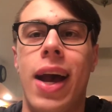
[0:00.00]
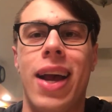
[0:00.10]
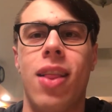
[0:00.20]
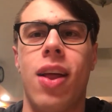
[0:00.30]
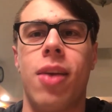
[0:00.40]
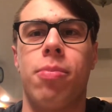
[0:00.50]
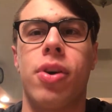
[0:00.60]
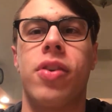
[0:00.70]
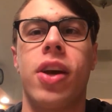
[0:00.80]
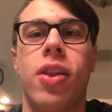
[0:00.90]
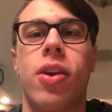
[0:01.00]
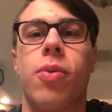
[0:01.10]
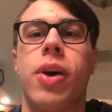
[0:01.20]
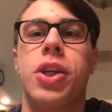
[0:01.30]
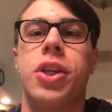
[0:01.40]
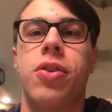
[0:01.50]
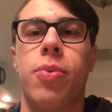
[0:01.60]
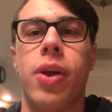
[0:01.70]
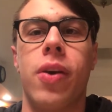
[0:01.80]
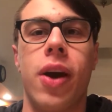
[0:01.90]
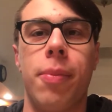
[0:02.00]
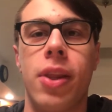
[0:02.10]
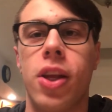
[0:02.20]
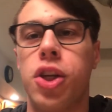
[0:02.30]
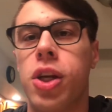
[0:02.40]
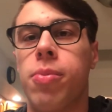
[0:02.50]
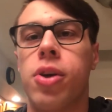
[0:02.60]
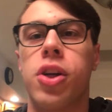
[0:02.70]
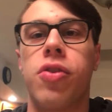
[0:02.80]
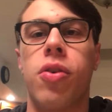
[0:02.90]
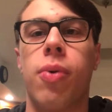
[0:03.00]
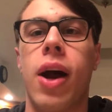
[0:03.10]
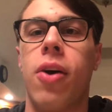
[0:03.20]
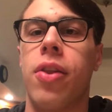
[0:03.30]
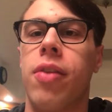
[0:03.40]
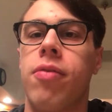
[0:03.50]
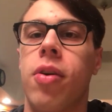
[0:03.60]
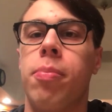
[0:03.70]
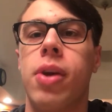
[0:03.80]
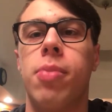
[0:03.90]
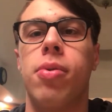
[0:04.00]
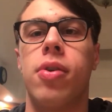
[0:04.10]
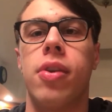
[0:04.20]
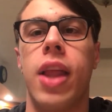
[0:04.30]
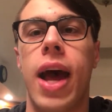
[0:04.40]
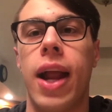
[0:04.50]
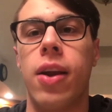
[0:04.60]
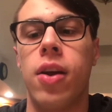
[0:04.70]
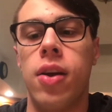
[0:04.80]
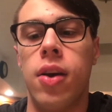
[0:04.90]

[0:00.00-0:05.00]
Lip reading: I get a lot of particular questions, whether I'm in the gym or just around, from people that